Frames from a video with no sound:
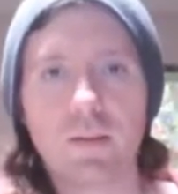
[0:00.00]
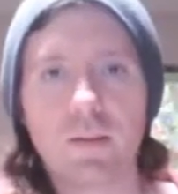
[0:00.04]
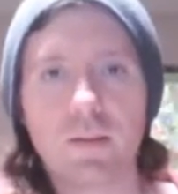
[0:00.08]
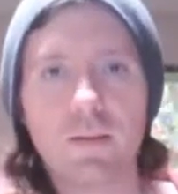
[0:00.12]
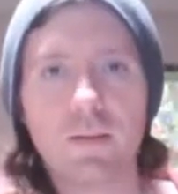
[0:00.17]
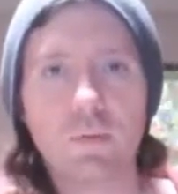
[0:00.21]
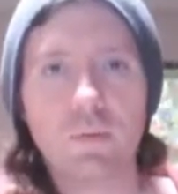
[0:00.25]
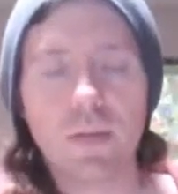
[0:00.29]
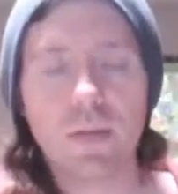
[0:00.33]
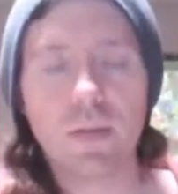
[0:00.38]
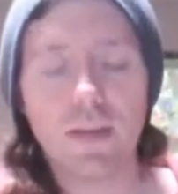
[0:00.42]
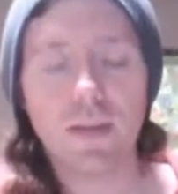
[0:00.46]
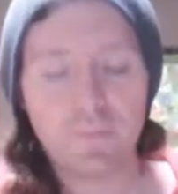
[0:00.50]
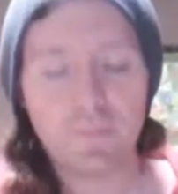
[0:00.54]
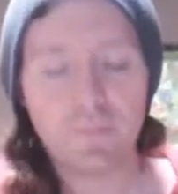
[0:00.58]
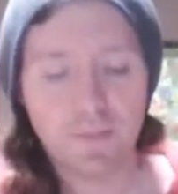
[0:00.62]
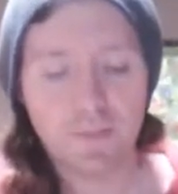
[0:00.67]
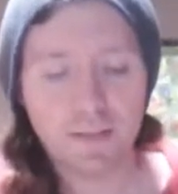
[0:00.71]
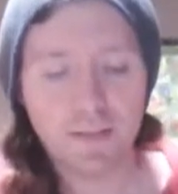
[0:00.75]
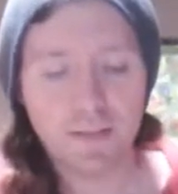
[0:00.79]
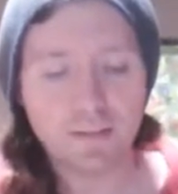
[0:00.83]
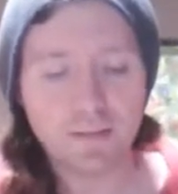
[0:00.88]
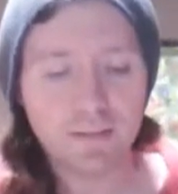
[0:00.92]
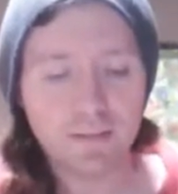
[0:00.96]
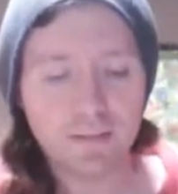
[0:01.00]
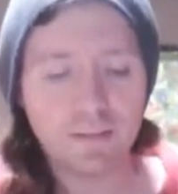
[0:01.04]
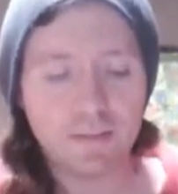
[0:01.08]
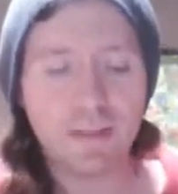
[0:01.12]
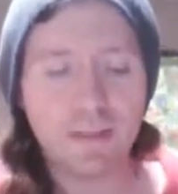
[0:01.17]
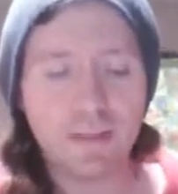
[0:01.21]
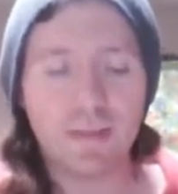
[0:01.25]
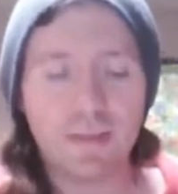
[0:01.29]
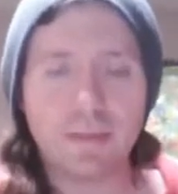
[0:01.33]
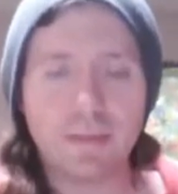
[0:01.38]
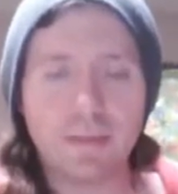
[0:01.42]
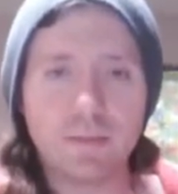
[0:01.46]
we have
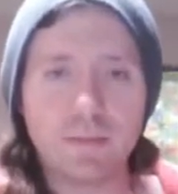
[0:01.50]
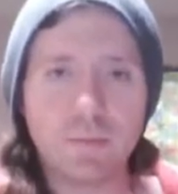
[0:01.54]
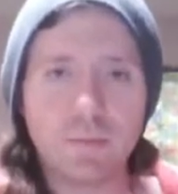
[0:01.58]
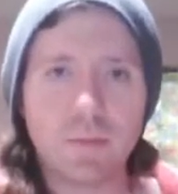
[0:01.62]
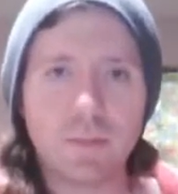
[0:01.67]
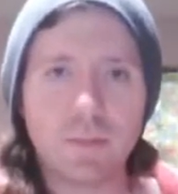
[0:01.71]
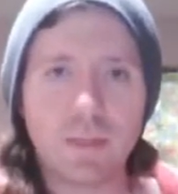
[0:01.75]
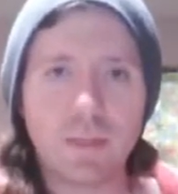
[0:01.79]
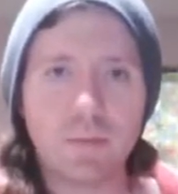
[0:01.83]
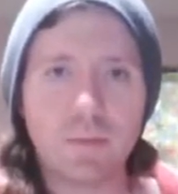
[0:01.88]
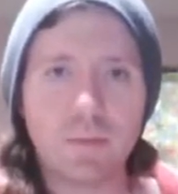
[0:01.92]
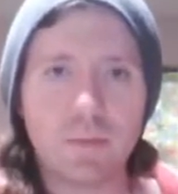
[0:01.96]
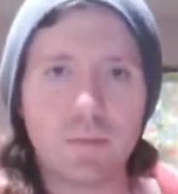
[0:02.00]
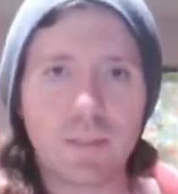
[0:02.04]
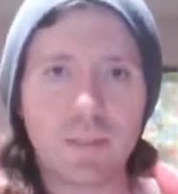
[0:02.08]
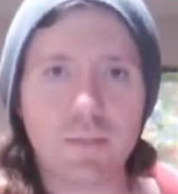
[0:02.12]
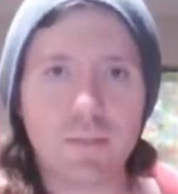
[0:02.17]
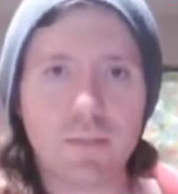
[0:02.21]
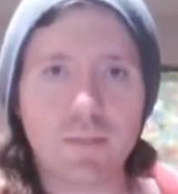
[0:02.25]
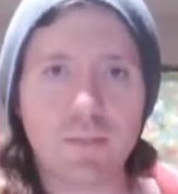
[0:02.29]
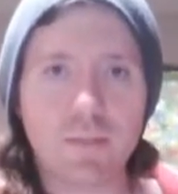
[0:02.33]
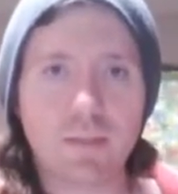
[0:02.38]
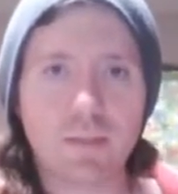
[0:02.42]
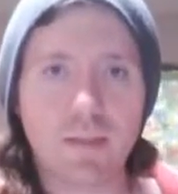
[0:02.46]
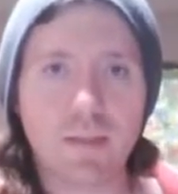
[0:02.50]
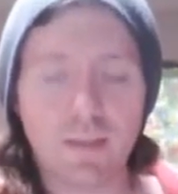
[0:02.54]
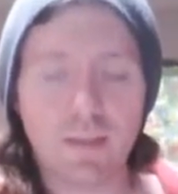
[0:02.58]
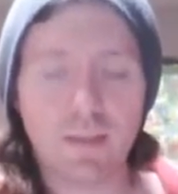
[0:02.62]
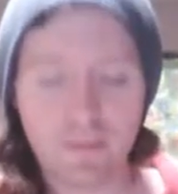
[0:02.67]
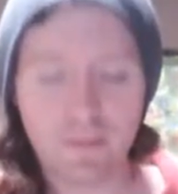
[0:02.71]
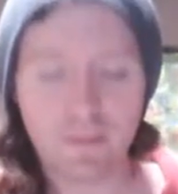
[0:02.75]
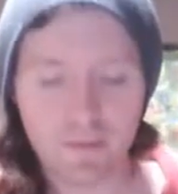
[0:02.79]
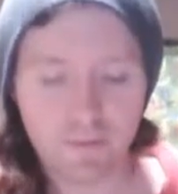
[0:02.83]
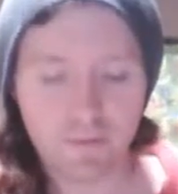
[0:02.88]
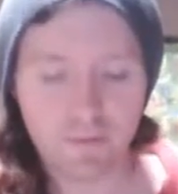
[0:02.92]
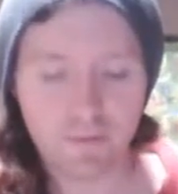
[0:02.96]
instincts, which I believe is like
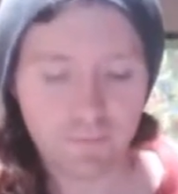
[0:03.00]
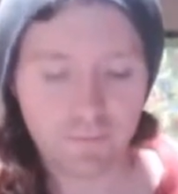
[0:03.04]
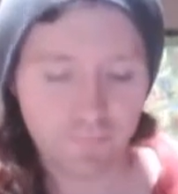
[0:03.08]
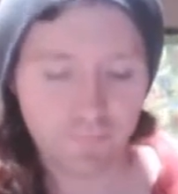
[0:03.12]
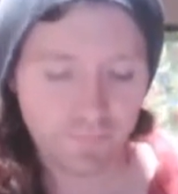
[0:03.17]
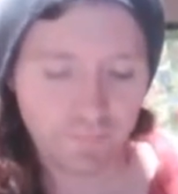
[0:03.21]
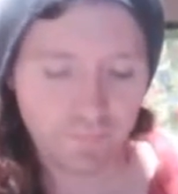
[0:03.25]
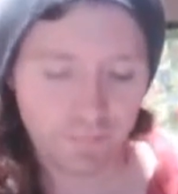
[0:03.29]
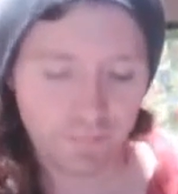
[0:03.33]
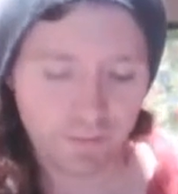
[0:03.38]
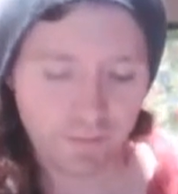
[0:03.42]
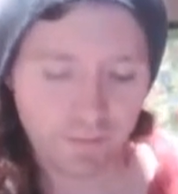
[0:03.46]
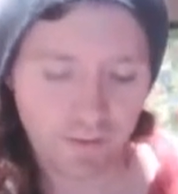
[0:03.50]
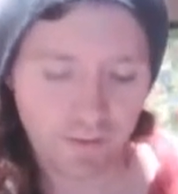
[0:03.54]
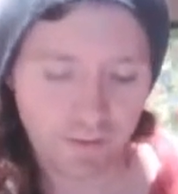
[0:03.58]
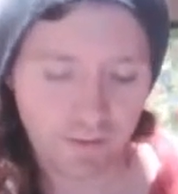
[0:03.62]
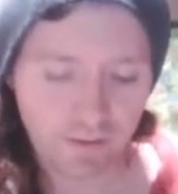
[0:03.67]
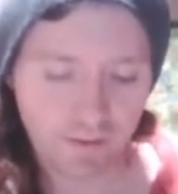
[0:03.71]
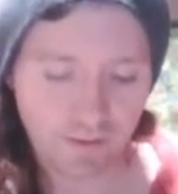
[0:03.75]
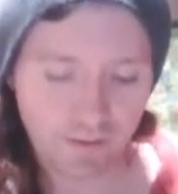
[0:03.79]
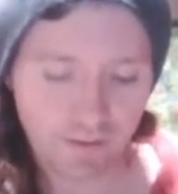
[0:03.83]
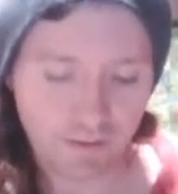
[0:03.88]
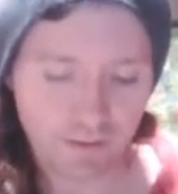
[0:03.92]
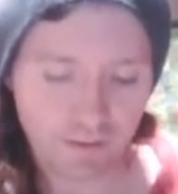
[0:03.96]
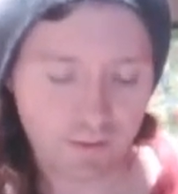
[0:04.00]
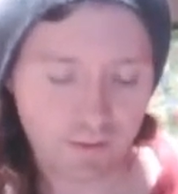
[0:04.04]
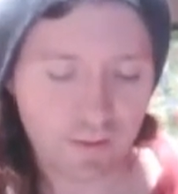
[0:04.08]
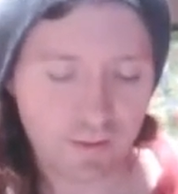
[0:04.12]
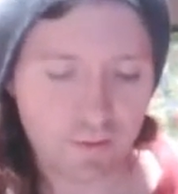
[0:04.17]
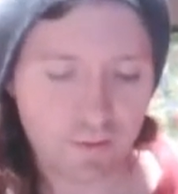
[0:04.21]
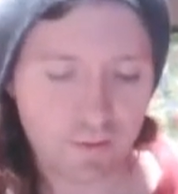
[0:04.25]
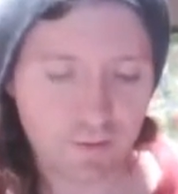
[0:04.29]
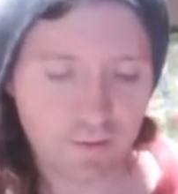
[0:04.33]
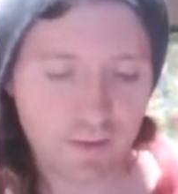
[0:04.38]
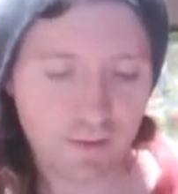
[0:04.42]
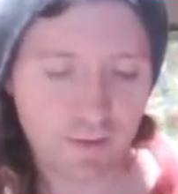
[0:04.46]
an
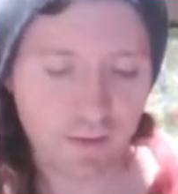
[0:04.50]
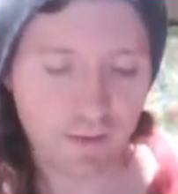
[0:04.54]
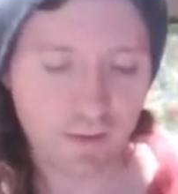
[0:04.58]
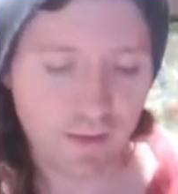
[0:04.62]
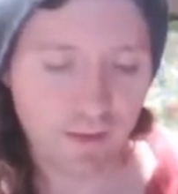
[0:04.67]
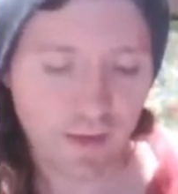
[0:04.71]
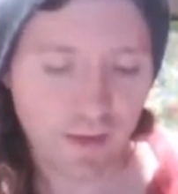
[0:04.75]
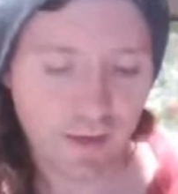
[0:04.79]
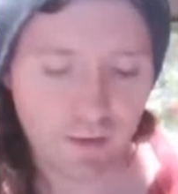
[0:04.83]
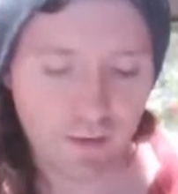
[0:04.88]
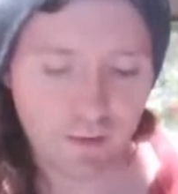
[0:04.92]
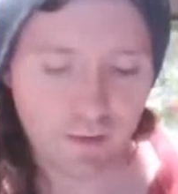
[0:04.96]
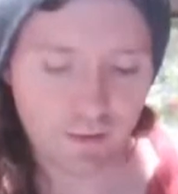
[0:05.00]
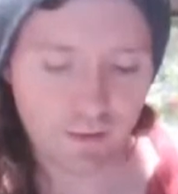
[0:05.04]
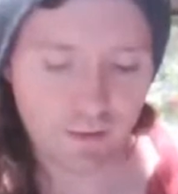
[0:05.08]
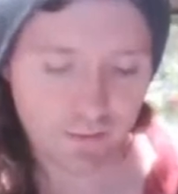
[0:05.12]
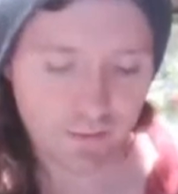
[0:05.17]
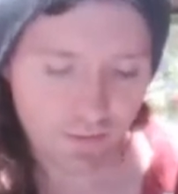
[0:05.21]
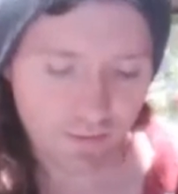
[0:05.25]
inherent